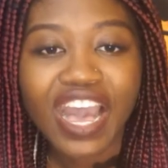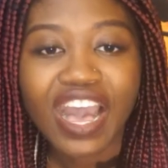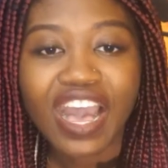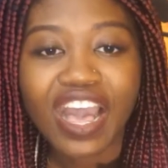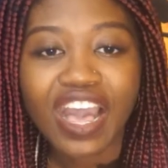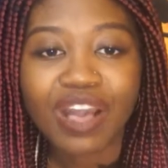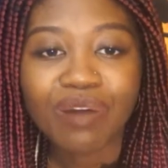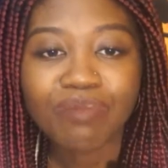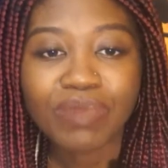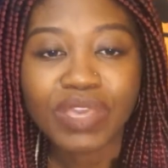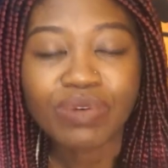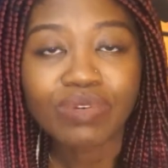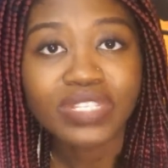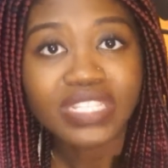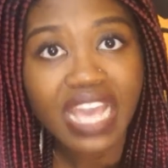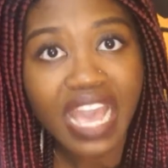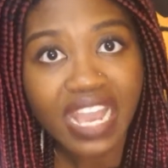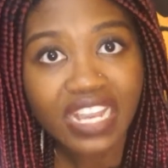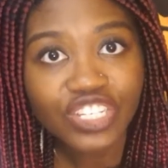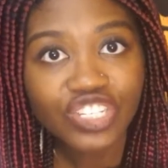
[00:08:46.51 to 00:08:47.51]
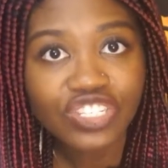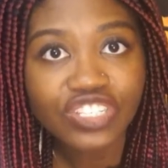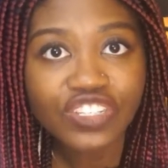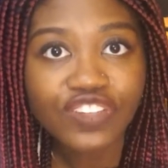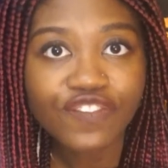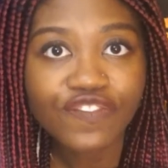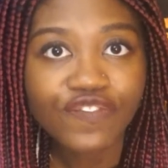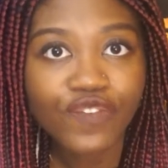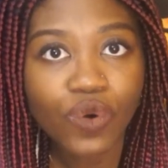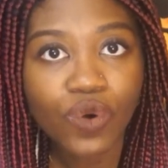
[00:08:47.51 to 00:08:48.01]
It was
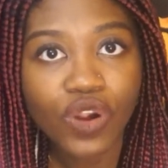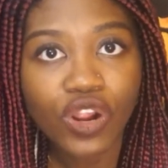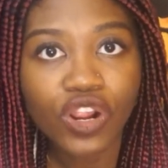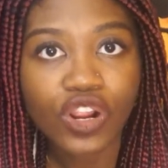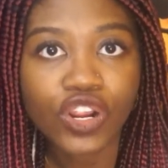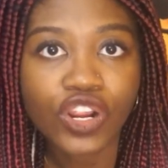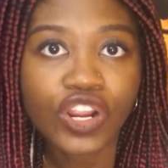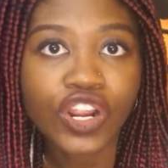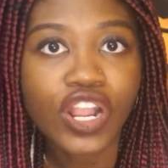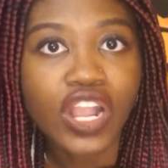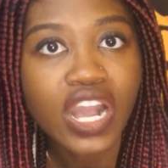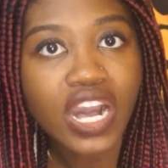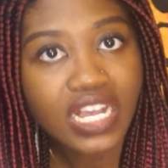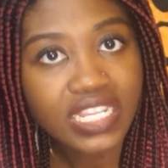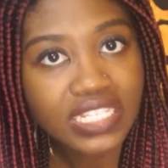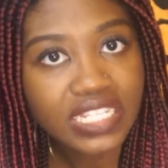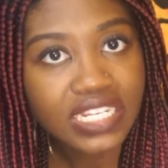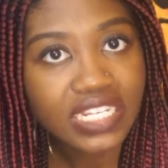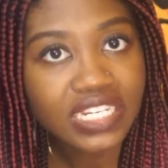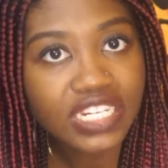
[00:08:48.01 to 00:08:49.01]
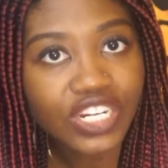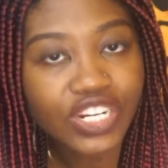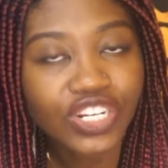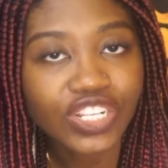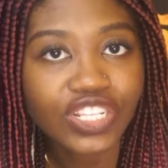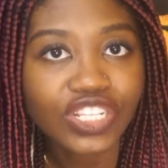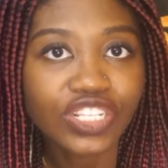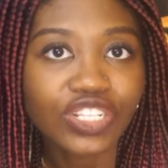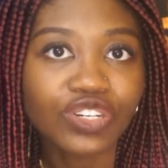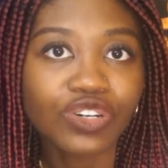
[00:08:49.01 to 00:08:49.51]
actually for her cousin,
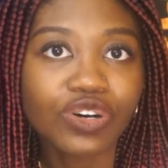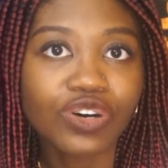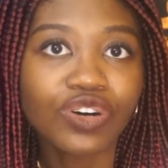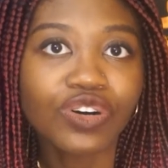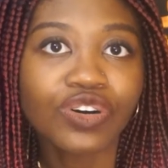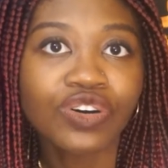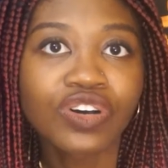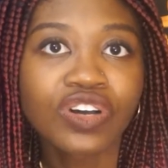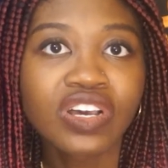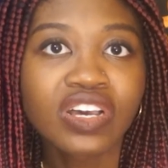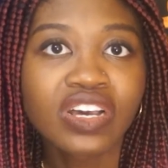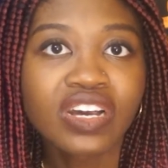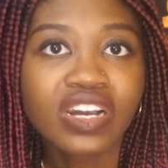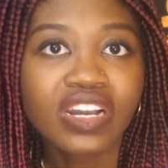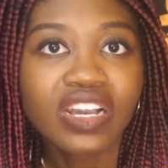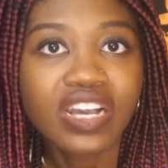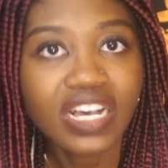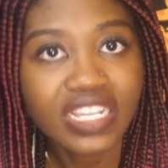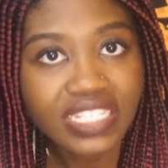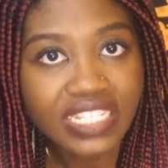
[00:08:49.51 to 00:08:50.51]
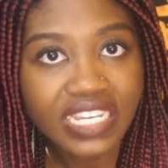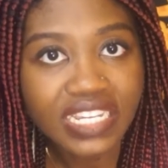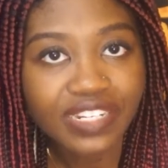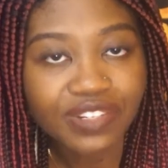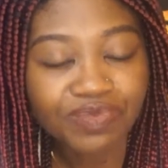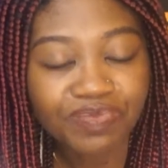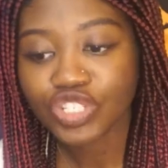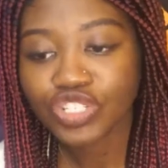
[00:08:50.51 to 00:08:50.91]
her little cousin.